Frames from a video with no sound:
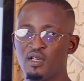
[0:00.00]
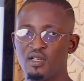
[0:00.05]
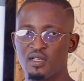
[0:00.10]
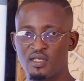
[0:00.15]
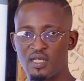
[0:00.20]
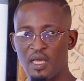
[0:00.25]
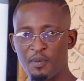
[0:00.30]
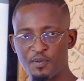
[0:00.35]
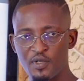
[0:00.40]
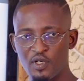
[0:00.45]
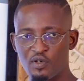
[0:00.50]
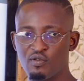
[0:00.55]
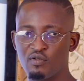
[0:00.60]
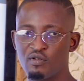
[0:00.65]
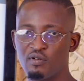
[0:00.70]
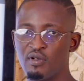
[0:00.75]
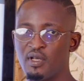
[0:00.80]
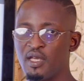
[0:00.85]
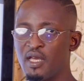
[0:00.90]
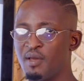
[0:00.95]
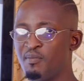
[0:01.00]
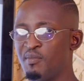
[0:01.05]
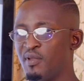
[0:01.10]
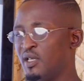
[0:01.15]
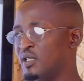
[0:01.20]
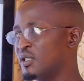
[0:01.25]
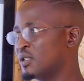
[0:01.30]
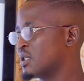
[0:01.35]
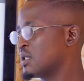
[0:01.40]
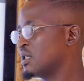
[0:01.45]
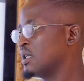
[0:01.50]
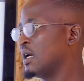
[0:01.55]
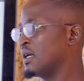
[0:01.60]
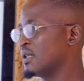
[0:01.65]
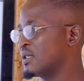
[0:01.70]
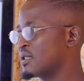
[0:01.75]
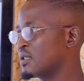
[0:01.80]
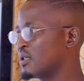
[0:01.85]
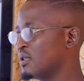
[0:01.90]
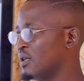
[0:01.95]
Skeptical here means that